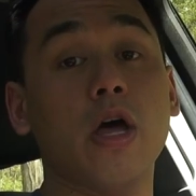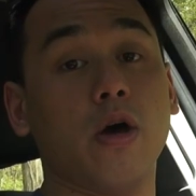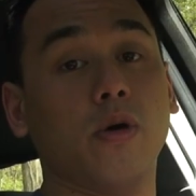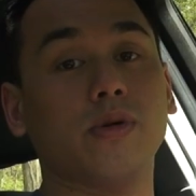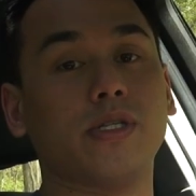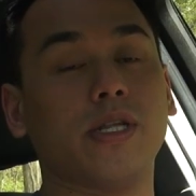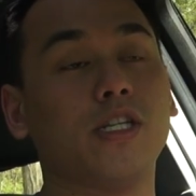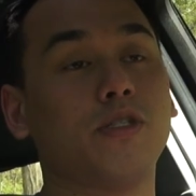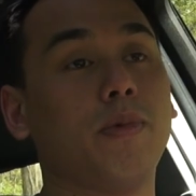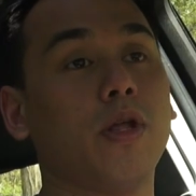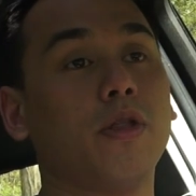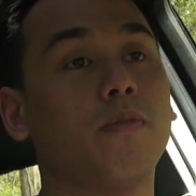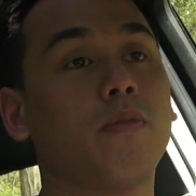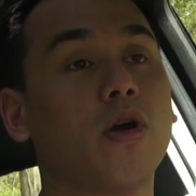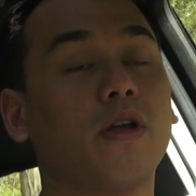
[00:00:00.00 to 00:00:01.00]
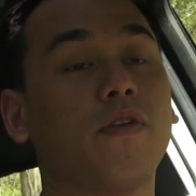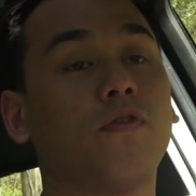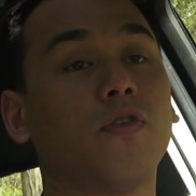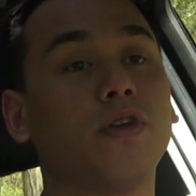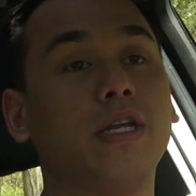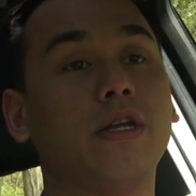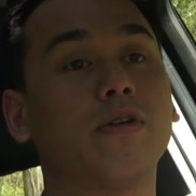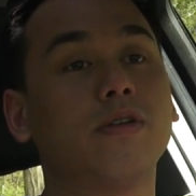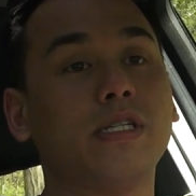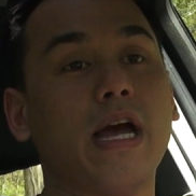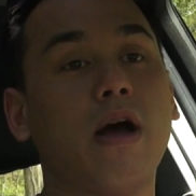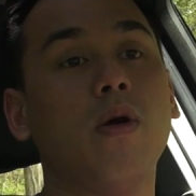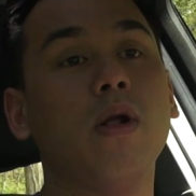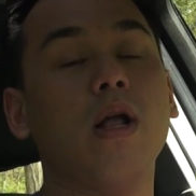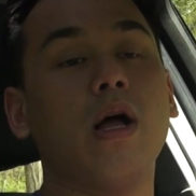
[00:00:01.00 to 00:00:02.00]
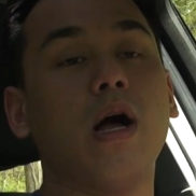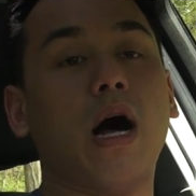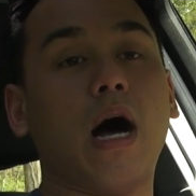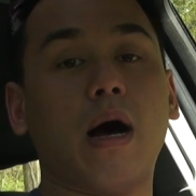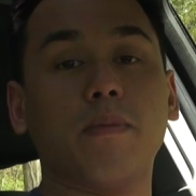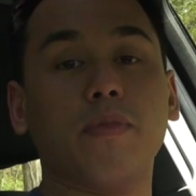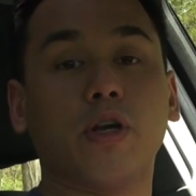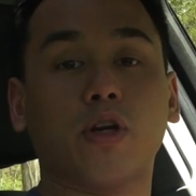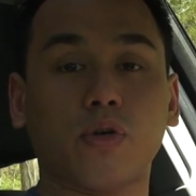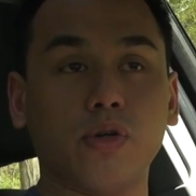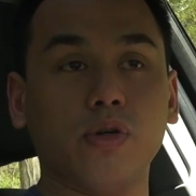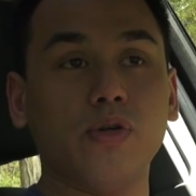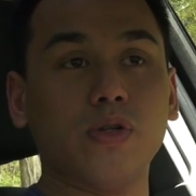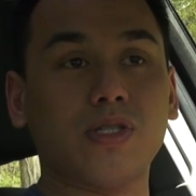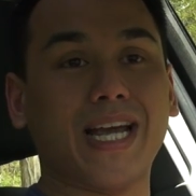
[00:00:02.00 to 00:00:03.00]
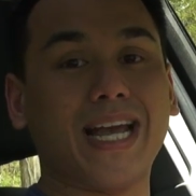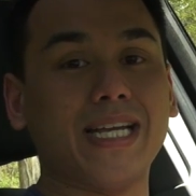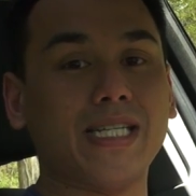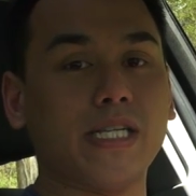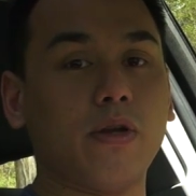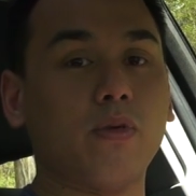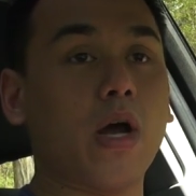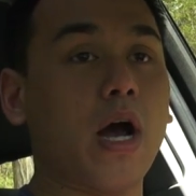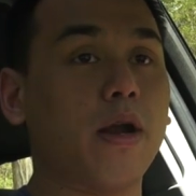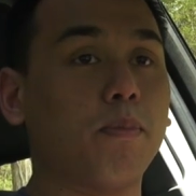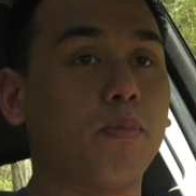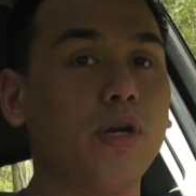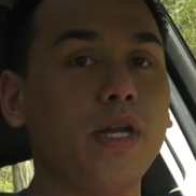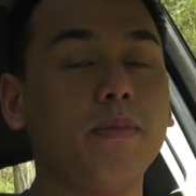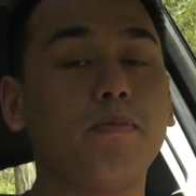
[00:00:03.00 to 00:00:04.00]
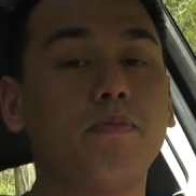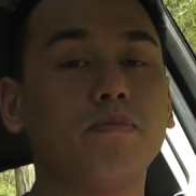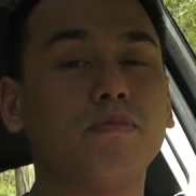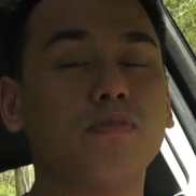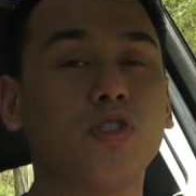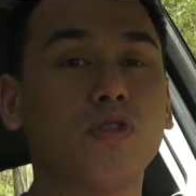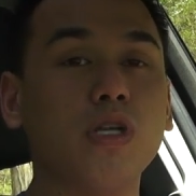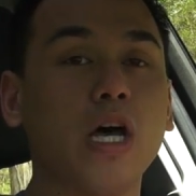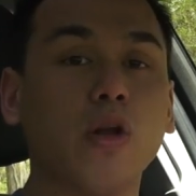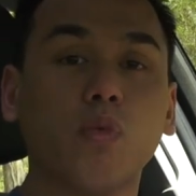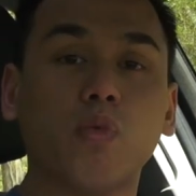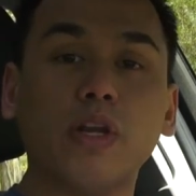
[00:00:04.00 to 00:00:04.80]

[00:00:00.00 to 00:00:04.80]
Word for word: knows. And it's been on the market for years. Now, um, the Cruze, like I said, got a pretty subtle